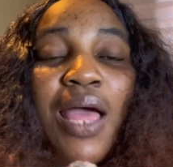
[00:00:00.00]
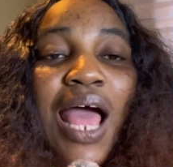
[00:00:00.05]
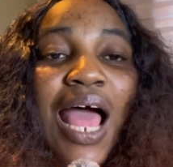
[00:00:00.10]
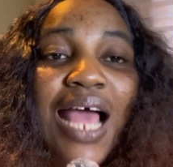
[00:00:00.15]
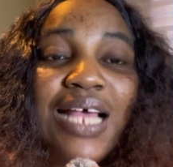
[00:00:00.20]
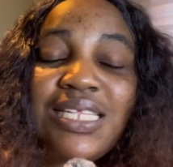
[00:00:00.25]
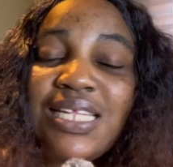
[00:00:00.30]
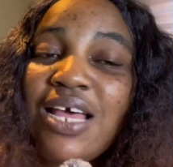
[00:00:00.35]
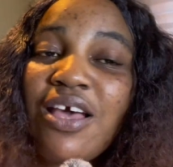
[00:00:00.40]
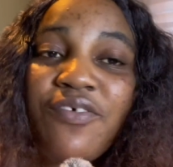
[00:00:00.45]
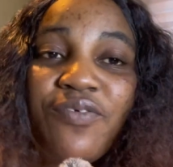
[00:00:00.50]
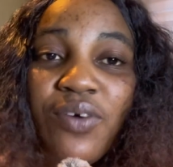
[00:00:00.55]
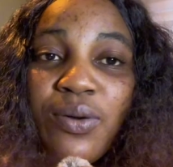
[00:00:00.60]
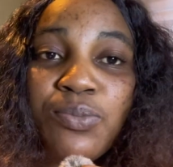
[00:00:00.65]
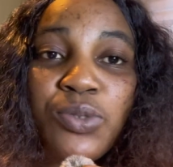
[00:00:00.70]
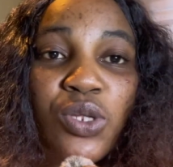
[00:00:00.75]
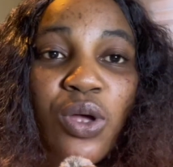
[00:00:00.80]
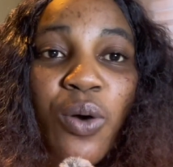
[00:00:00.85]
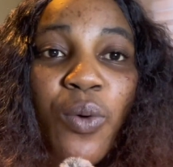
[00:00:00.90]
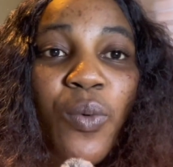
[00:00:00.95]
I started from
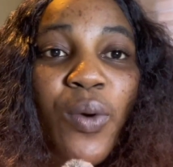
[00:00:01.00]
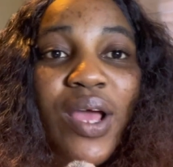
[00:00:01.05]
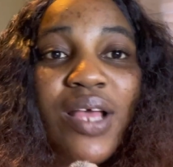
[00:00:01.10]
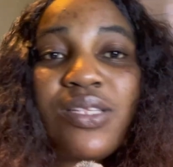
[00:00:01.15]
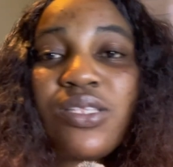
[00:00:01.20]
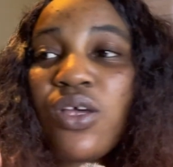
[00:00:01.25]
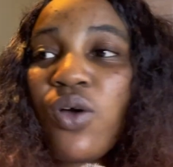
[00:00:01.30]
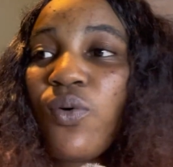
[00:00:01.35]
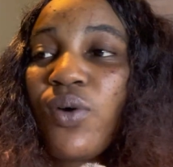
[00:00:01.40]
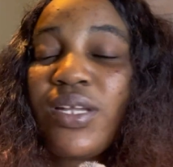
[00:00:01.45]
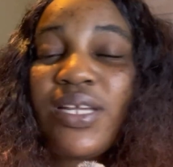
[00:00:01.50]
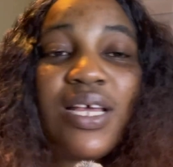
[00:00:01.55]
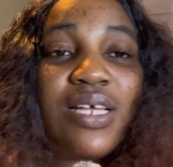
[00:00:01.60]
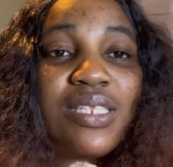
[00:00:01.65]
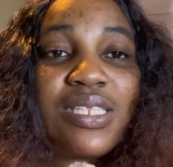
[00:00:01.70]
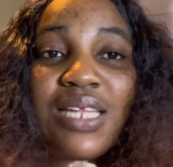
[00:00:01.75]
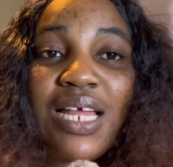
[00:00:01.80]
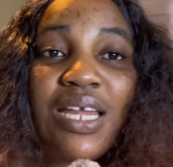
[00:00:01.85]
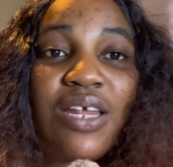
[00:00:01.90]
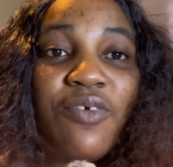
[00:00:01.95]
somewhere, someone else
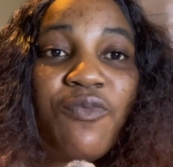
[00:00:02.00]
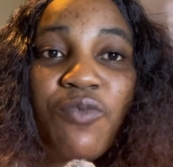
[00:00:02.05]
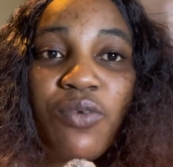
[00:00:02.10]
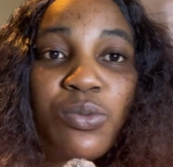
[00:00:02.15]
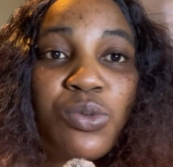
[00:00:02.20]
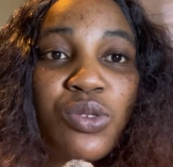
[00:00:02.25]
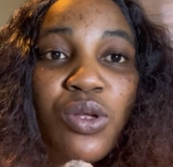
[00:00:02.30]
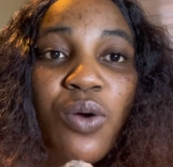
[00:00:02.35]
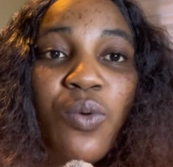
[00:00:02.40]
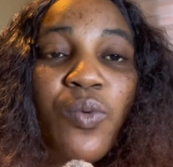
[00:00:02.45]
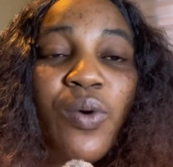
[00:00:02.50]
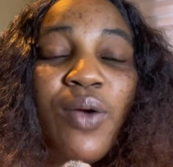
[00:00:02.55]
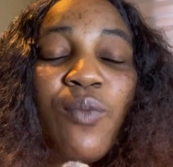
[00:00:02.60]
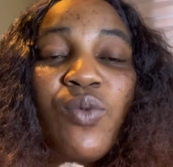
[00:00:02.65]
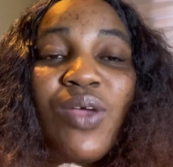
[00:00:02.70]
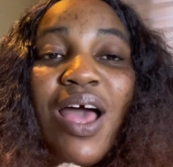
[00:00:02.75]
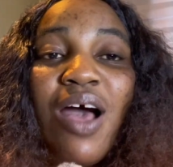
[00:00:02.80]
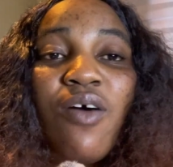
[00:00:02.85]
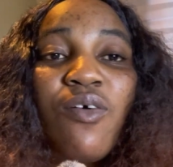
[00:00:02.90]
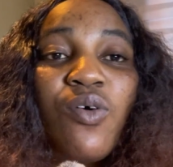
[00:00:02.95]
started from somewhere.
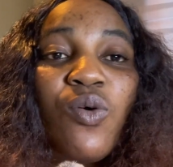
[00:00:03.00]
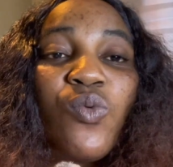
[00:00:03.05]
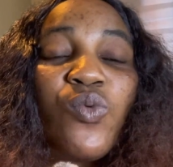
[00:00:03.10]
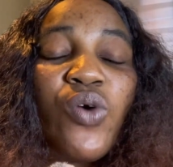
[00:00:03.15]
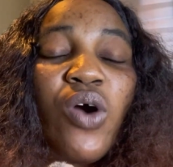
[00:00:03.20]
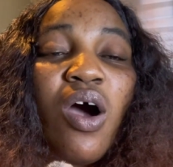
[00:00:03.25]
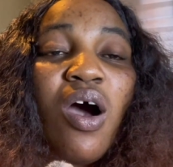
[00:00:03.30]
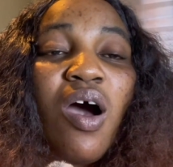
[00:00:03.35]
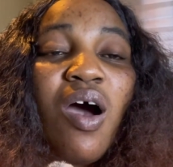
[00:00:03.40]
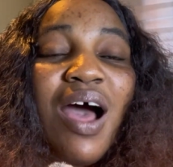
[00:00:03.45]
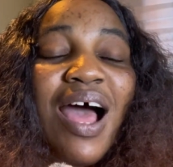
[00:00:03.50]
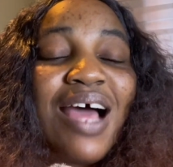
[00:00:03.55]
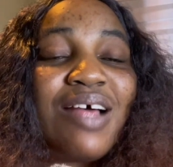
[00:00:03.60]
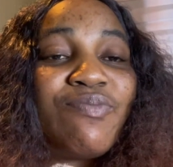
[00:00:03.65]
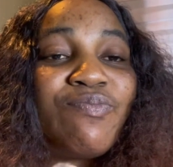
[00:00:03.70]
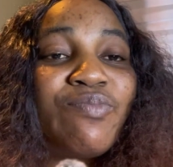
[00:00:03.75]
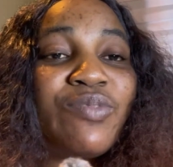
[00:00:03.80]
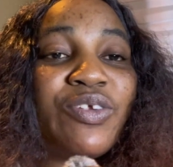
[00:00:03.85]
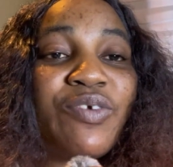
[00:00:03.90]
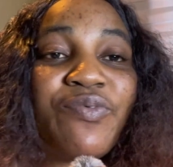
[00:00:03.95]
We all
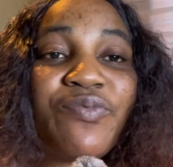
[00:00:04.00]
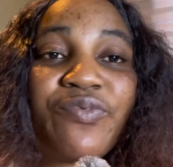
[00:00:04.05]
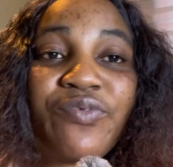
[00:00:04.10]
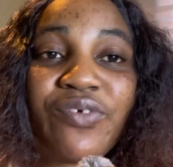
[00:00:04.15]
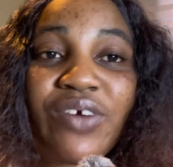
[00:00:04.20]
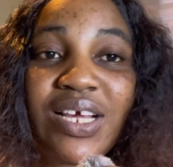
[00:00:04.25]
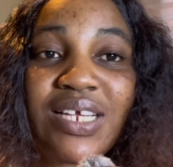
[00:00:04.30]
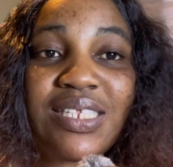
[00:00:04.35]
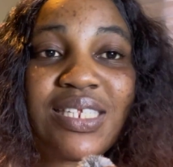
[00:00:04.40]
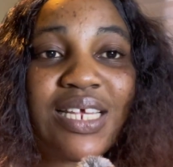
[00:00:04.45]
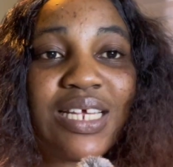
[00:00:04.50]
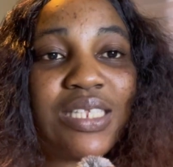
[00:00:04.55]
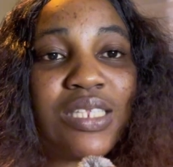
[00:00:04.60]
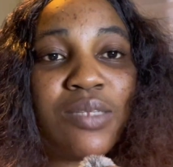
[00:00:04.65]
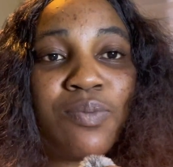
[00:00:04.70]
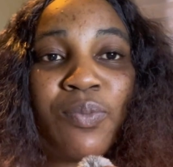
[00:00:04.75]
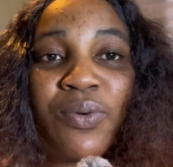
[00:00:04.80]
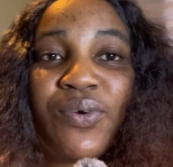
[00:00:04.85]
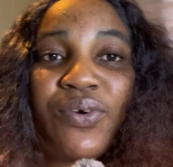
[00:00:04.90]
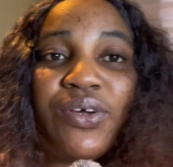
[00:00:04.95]
have different
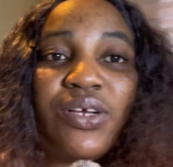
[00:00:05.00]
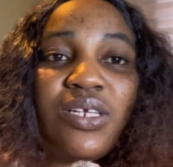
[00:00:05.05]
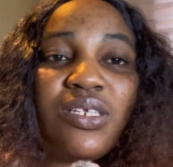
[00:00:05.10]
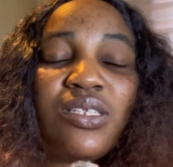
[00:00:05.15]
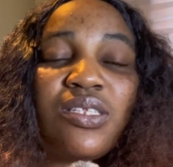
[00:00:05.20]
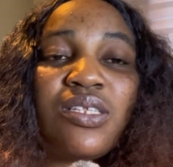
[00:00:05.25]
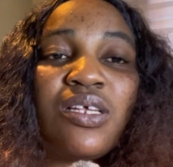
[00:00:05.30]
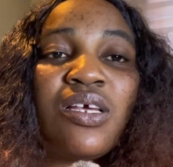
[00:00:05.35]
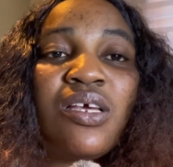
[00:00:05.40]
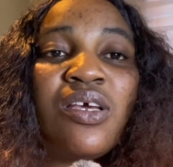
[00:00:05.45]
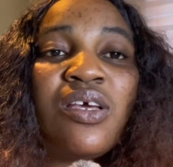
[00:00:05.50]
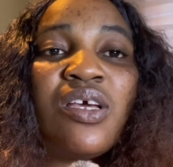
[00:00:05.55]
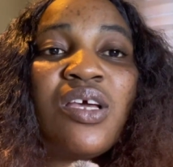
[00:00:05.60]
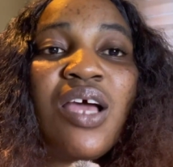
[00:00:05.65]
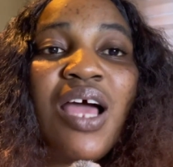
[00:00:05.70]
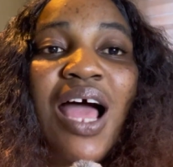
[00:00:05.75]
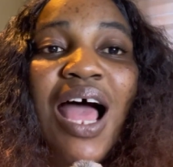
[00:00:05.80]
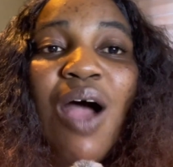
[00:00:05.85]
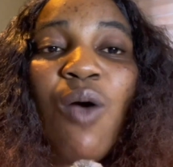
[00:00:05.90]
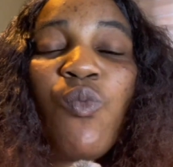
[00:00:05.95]
experience,
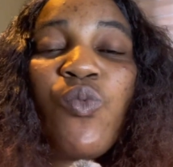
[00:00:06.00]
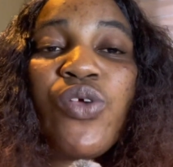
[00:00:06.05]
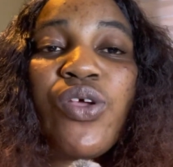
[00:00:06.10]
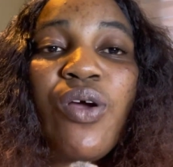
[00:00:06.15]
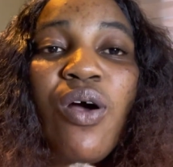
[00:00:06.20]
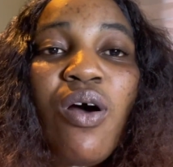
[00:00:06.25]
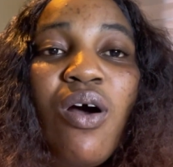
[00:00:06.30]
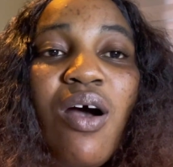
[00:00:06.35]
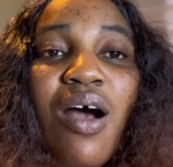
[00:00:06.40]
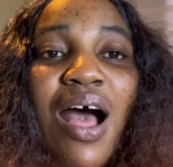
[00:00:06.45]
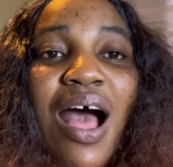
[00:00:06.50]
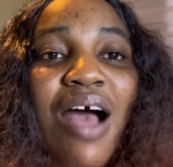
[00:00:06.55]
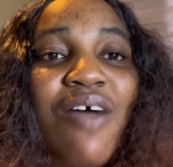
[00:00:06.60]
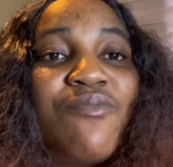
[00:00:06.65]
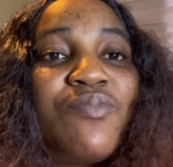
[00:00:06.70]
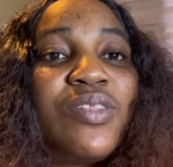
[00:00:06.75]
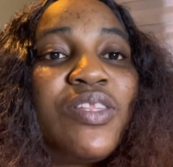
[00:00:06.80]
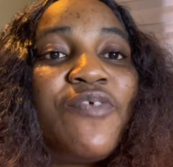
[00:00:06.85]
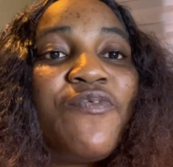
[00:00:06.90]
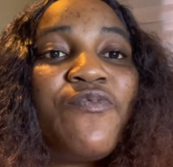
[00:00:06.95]
and we all
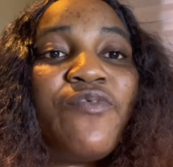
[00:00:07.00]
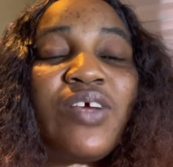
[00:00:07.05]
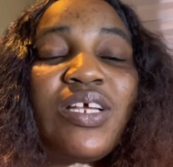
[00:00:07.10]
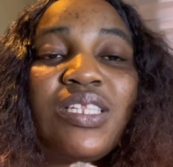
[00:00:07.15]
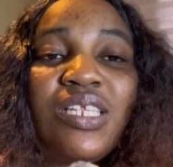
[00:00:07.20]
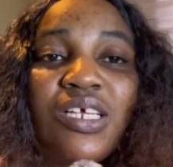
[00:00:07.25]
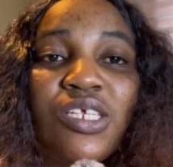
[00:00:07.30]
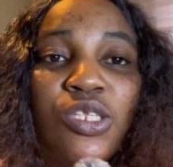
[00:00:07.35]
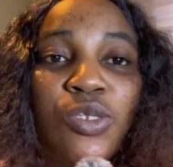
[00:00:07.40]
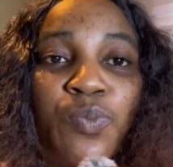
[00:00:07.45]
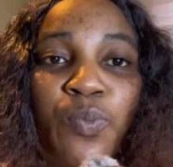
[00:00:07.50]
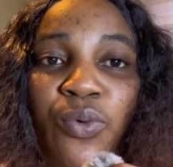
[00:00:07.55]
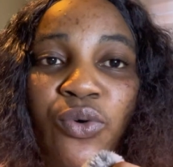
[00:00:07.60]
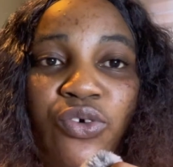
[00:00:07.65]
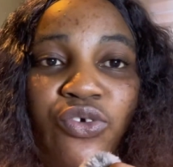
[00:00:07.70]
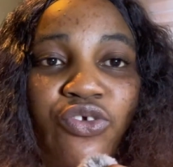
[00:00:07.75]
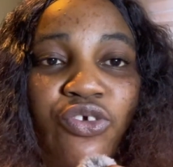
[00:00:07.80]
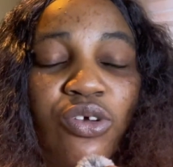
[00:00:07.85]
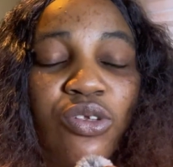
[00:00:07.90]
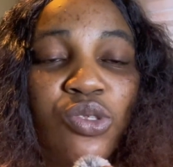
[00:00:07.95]
have different
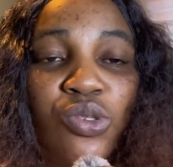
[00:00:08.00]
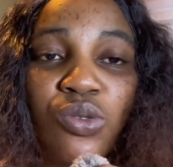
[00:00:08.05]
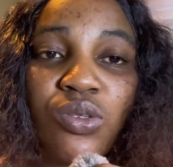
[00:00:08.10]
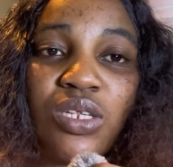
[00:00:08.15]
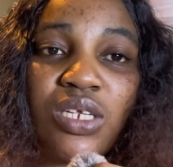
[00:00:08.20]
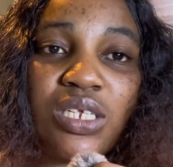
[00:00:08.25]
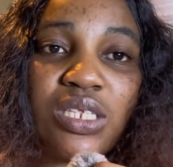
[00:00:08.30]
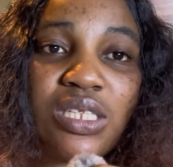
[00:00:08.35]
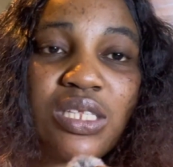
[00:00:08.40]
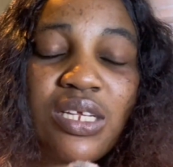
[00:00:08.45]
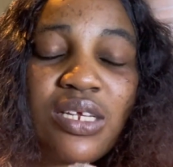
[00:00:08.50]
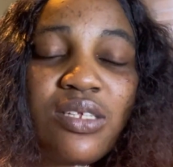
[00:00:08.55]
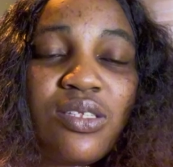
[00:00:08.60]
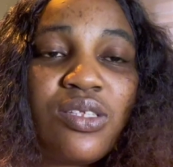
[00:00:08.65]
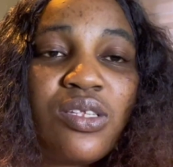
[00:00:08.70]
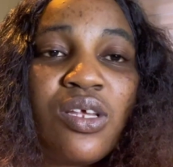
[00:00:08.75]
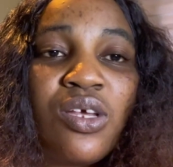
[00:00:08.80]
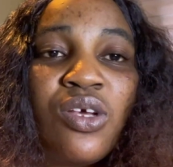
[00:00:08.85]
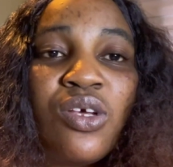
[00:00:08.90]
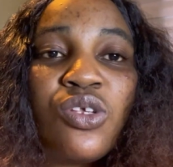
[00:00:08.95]
exposure to these
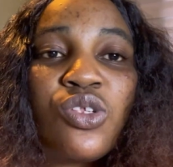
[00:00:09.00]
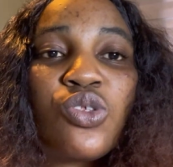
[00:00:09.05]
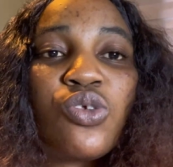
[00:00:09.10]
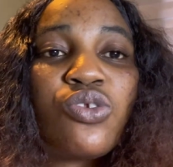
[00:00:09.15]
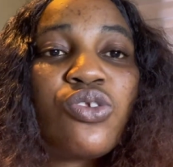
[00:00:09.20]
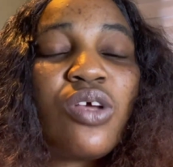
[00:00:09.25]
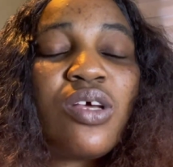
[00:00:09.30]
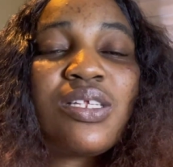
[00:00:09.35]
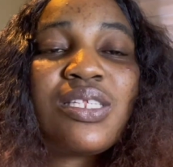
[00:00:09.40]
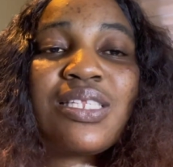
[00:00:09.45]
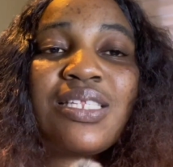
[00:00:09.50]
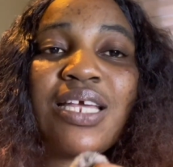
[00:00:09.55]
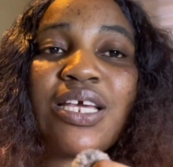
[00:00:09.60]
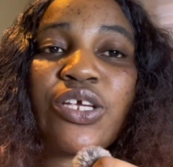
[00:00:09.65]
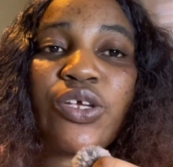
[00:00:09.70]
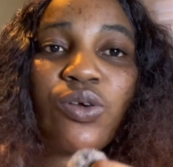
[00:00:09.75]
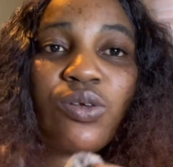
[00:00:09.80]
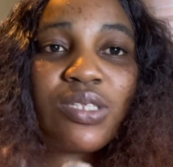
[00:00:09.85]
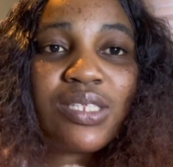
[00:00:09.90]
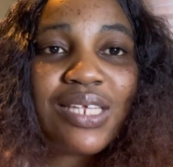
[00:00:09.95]
things. So just
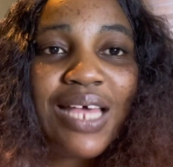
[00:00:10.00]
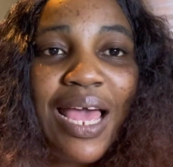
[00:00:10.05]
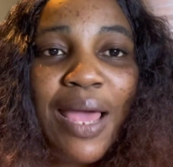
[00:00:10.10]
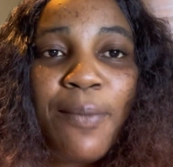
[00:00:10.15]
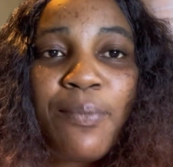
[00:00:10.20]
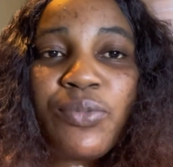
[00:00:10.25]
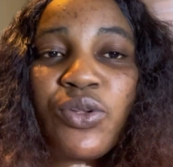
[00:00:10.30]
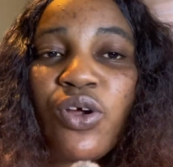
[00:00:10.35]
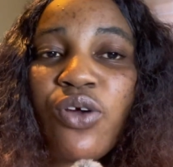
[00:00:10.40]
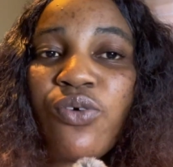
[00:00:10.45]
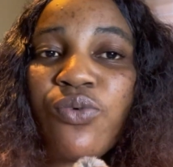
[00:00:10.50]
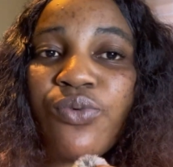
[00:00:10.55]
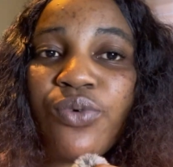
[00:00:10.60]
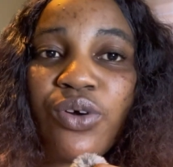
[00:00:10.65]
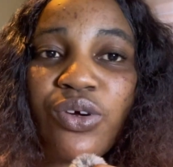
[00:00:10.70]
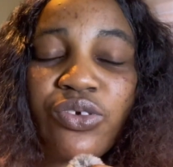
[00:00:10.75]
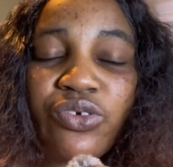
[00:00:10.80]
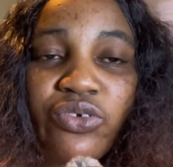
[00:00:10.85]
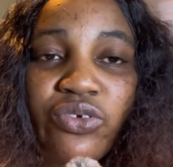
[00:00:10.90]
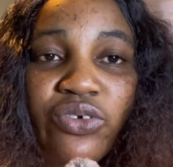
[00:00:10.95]
take your time, don't
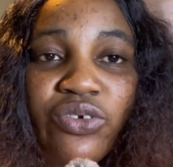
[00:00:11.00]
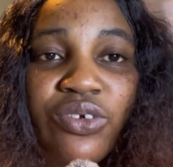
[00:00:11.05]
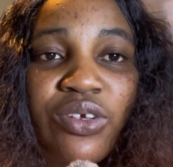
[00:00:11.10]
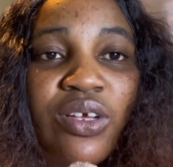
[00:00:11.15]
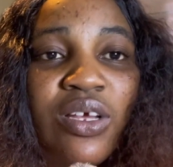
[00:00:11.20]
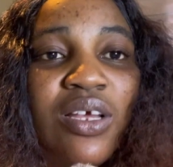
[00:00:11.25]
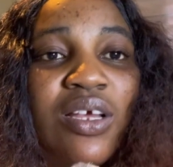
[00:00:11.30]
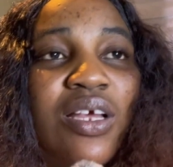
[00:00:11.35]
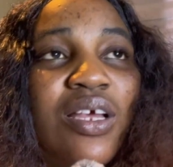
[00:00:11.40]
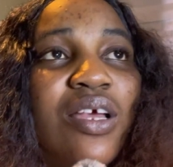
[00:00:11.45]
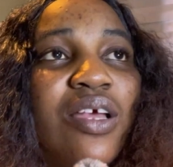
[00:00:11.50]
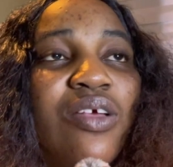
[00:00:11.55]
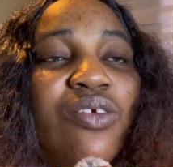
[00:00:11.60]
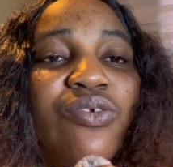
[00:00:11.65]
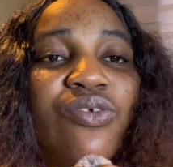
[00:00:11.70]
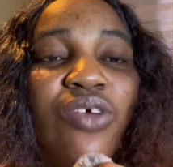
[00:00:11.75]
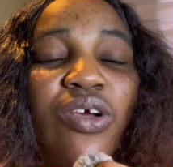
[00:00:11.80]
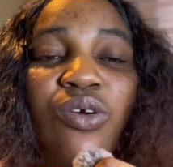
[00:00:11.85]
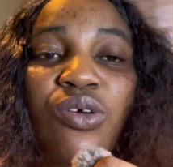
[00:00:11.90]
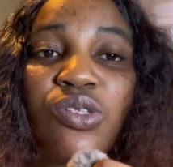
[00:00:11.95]
rush.
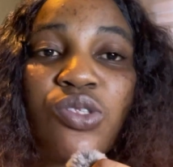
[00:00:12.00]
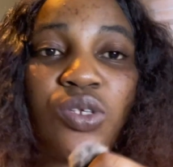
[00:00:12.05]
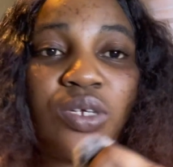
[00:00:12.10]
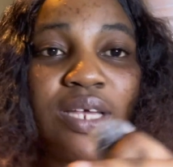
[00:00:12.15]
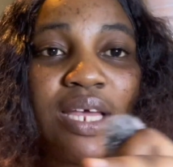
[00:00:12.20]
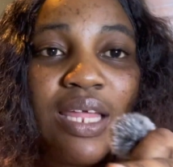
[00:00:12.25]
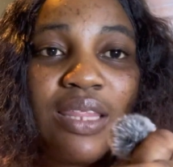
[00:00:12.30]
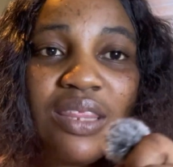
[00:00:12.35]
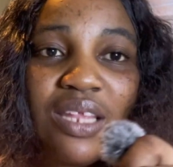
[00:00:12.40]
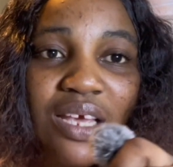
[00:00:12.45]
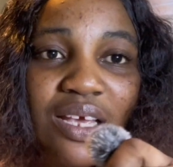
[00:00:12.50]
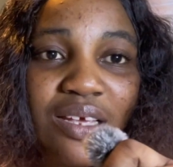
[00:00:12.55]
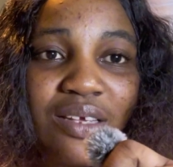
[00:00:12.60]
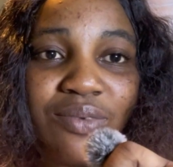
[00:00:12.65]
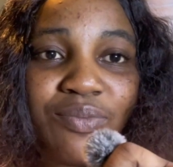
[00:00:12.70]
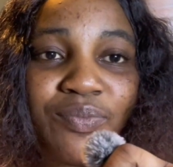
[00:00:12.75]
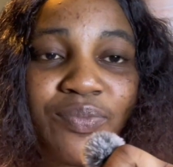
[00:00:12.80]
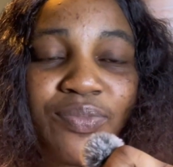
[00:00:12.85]
You're going to get there.